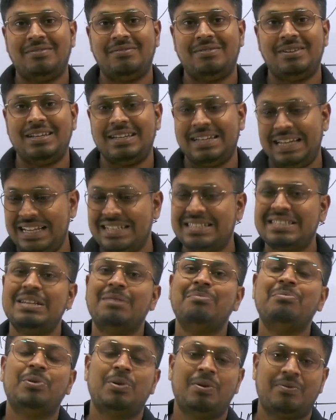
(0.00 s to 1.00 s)
in less
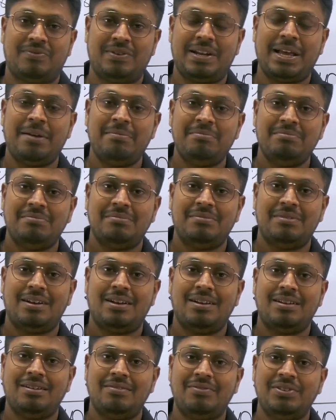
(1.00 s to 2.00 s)
number of time,
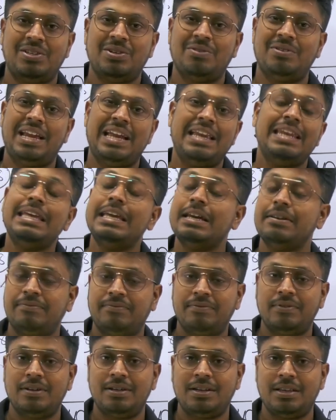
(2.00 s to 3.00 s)
and without any
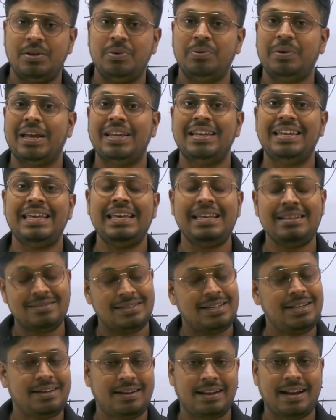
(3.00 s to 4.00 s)
effort you can
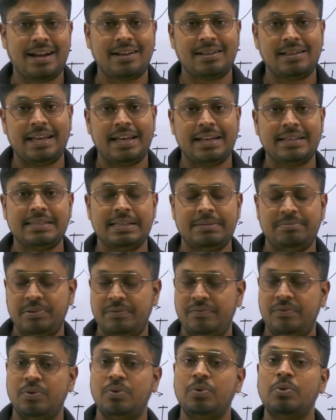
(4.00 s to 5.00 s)
easily crack the exam
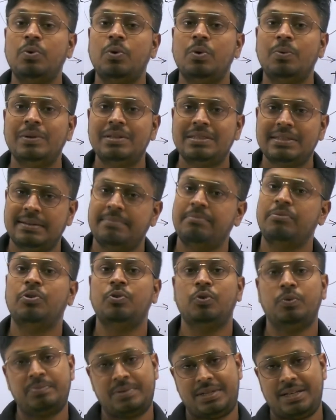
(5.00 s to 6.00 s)
if you go with some
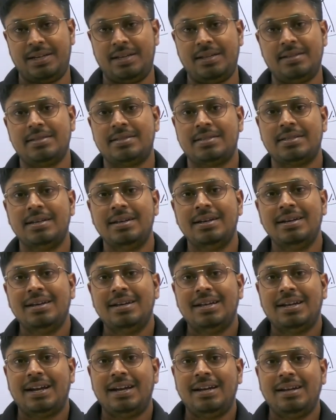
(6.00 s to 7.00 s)
group studies,
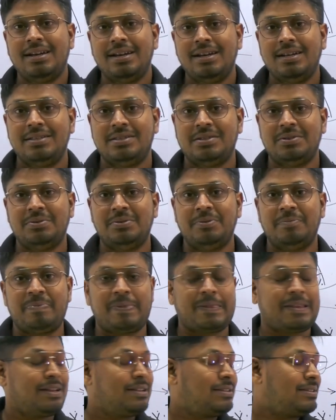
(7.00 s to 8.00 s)
right? So
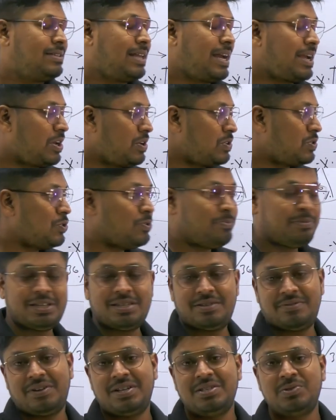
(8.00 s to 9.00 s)
thank you so
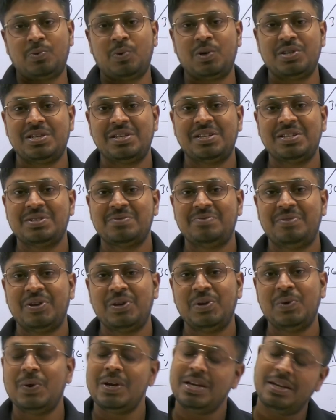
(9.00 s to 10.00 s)
much friends watching this
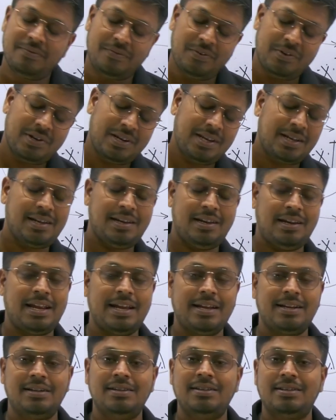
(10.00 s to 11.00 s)
video, and if you really
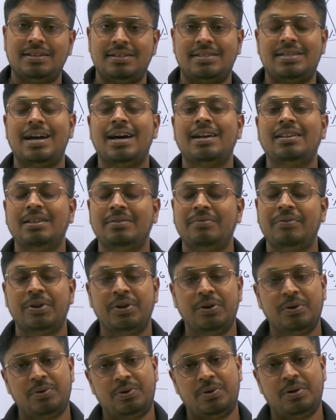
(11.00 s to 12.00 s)
like it, share the
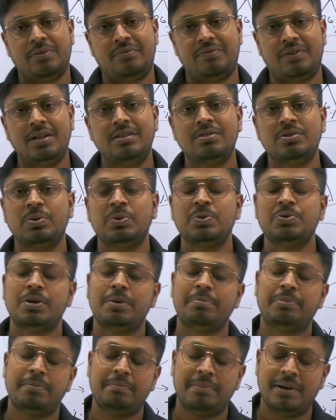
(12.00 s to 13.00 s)
video to your friends, those who
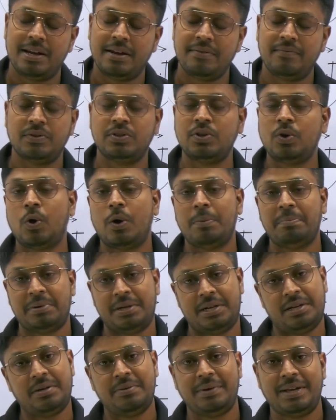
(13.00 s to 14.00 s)
are preparing for the
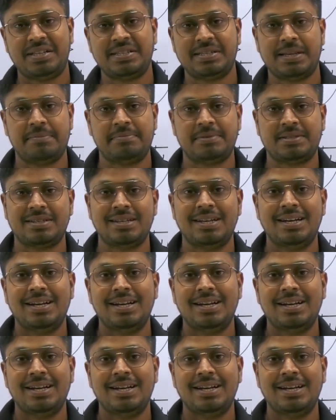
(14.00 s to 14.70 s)
competitive exams.